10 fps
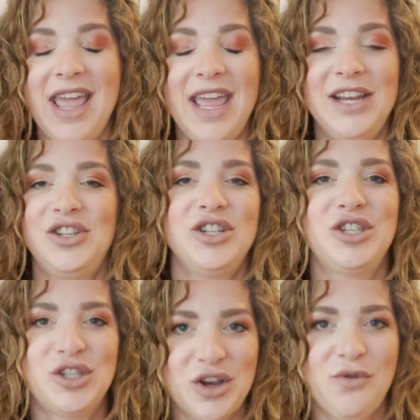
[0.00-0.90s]
It's
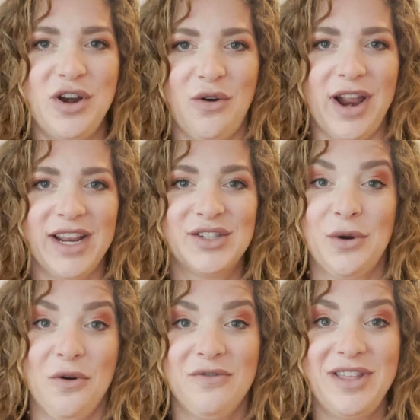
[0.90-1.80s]
just so annoying. So
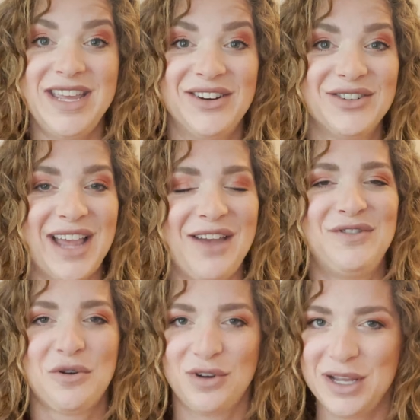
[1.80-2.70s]
over the years, I have
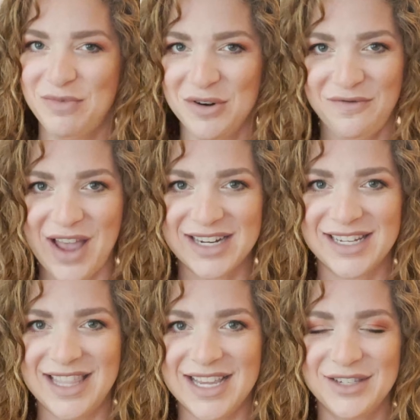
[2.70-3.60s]
totally
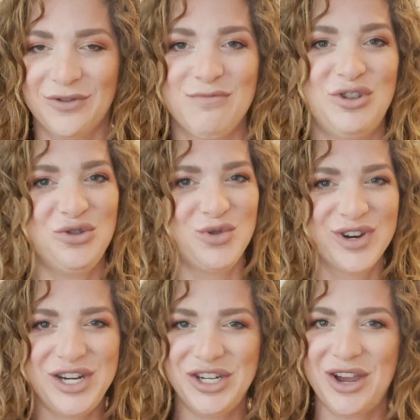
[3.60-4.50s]
perfected this from jewelry
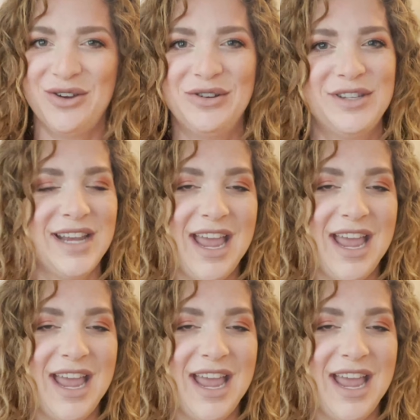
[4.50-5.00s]
shows,